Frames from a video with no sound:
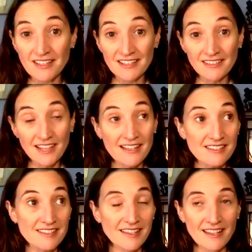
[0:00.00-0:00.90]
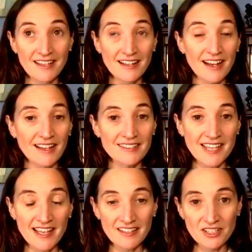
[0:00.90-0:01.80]
in the last, God,
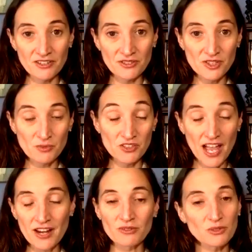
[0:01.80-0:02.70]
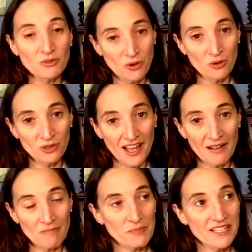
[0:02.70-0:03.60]
ten years, which I don't do a whole
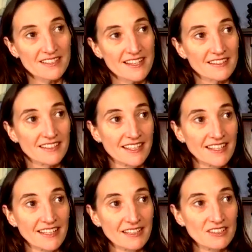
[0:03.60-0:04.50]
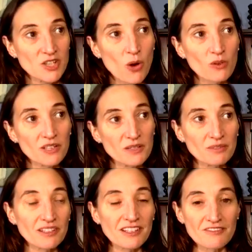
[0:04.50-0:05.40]
lot because I totally
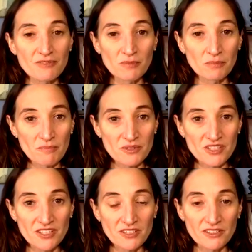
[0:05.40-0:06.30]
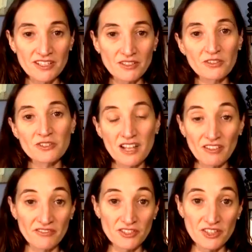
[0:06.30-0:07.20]
believe with a bumper sticker, kill your
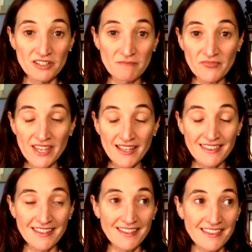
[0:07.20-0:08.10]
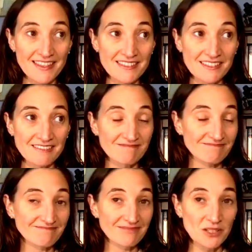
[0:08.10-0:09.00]
television. I think that it's a
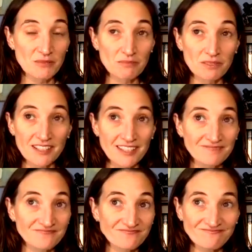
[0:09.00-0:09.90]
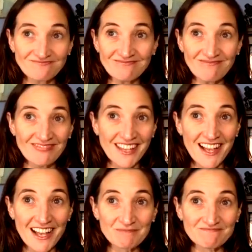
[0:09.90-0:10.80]
complete,
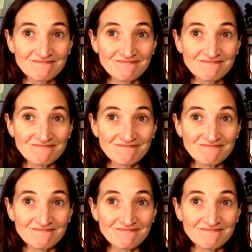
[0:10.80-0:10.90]
um,